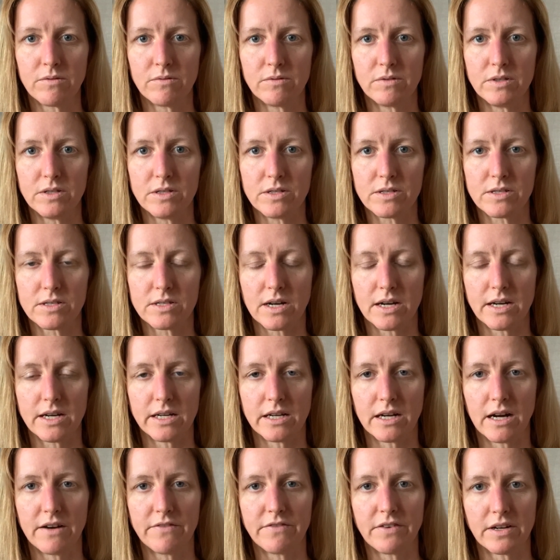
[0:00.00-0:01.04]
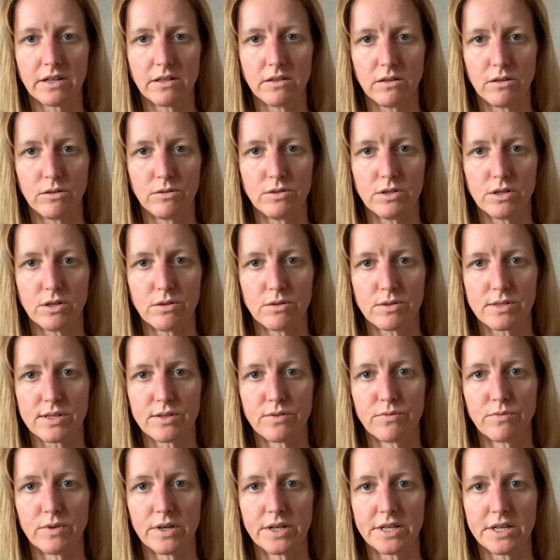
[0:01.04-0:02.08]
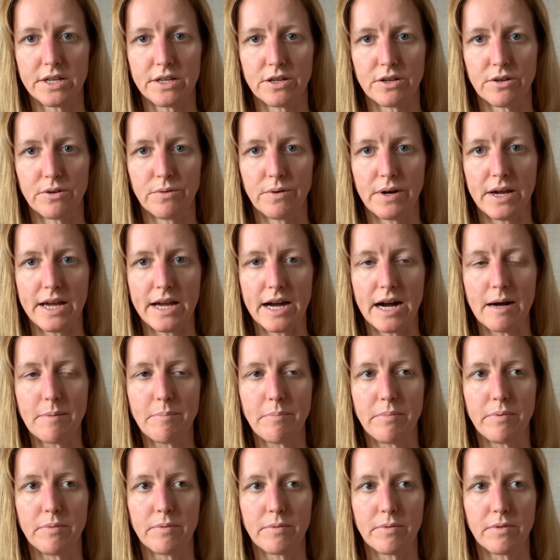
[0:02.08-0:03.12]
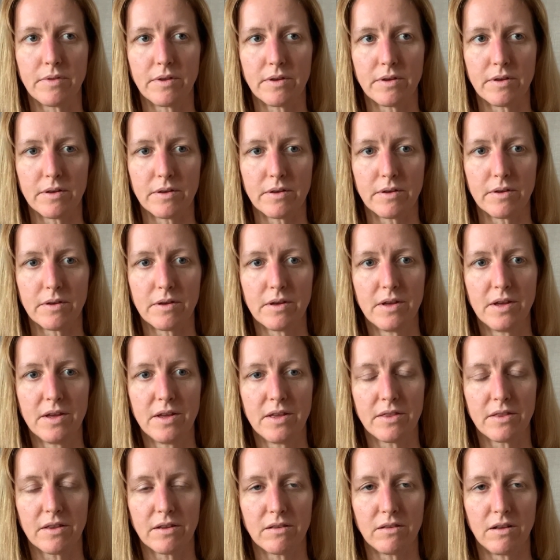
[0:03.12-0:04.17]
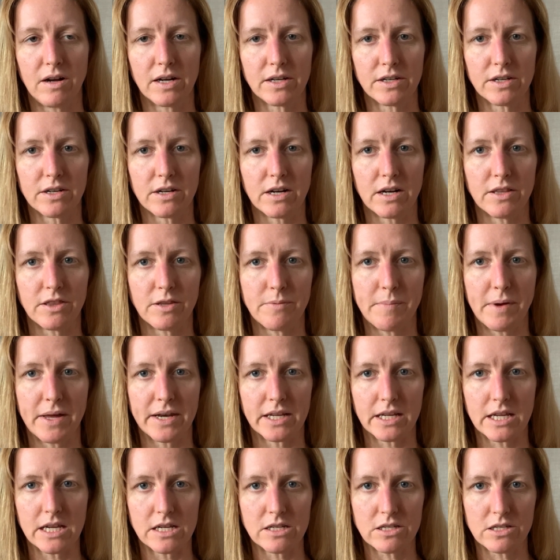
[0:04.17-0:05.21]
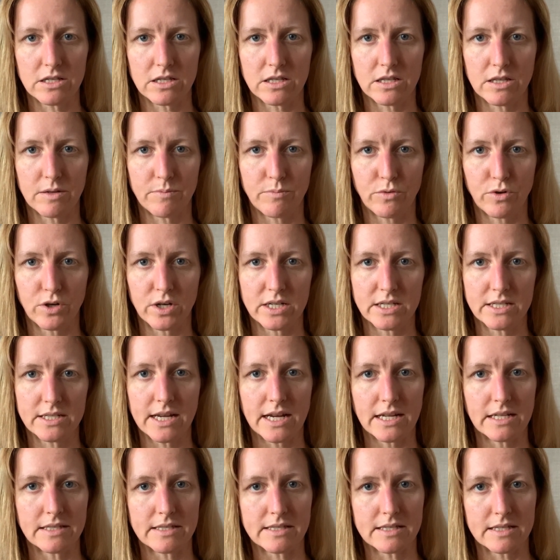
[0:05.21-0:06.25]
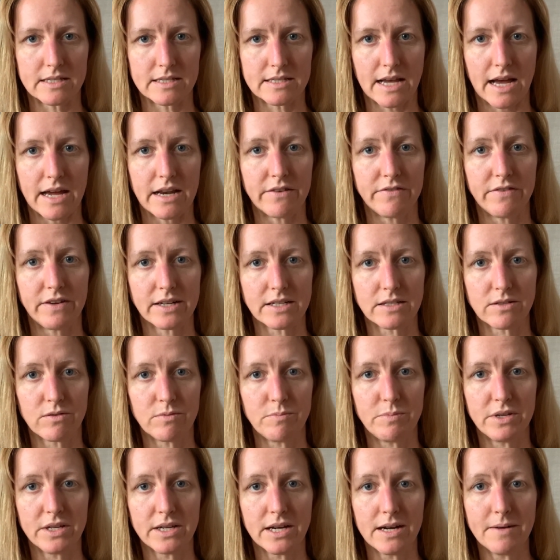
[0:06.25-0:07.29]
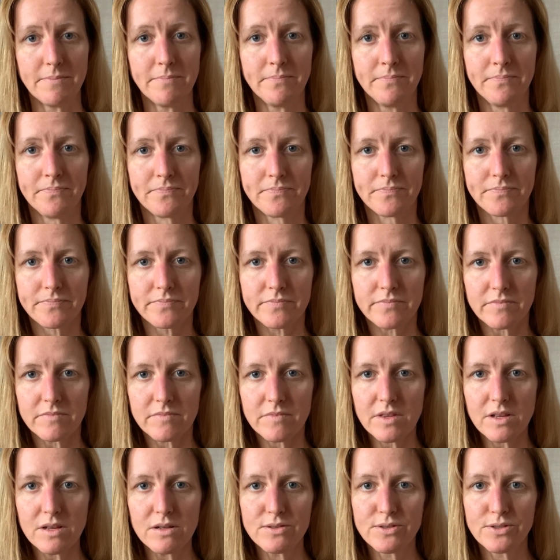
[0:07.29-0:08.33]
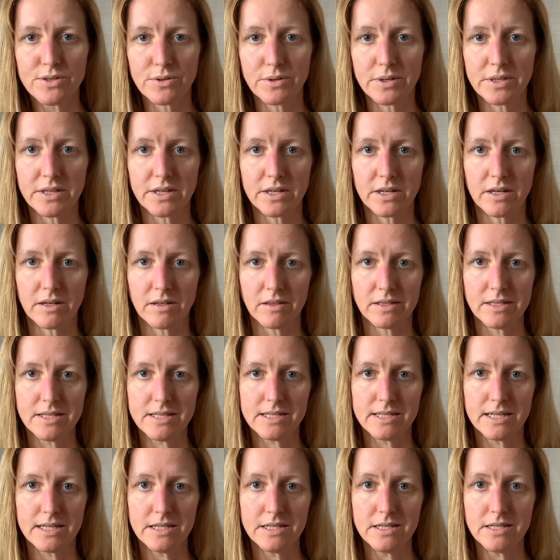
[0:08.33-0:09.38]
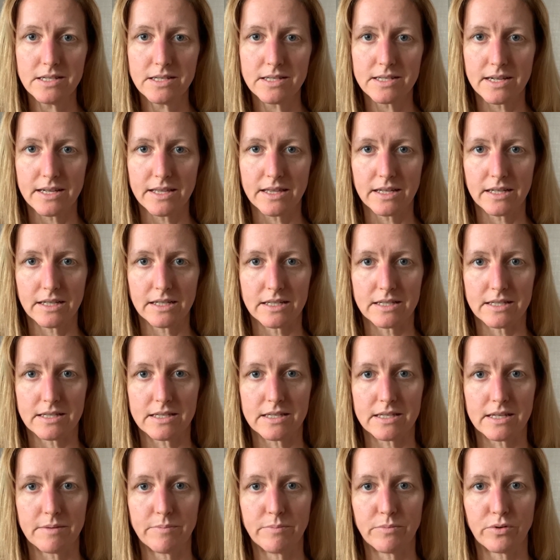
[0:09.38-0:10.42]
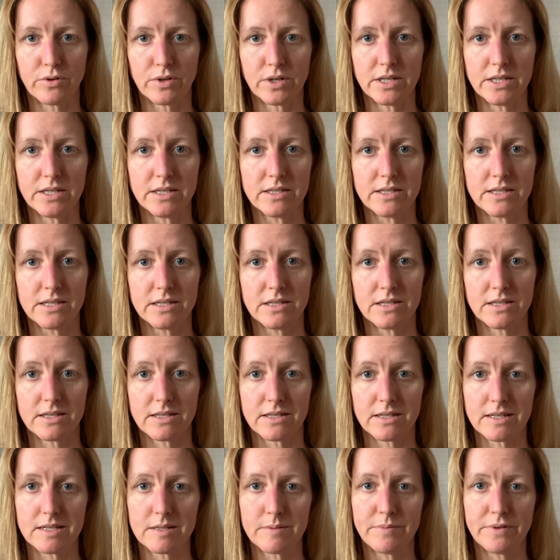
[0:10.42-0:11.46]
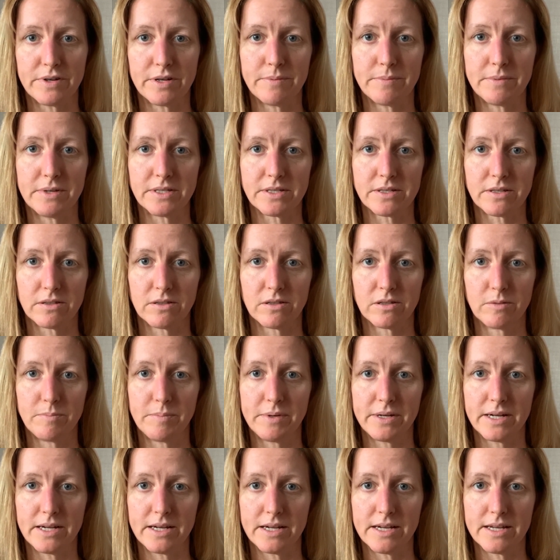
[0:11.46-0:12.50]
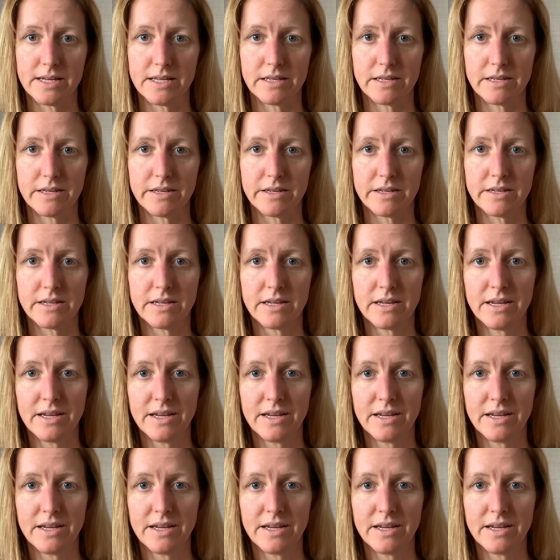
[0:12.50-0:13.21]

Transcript: when you're starting off at a low dose and working your way up, the longer you're on the medication, the more intense the side effects would become. So in the early stages, I think it's important to just experiment a little bit and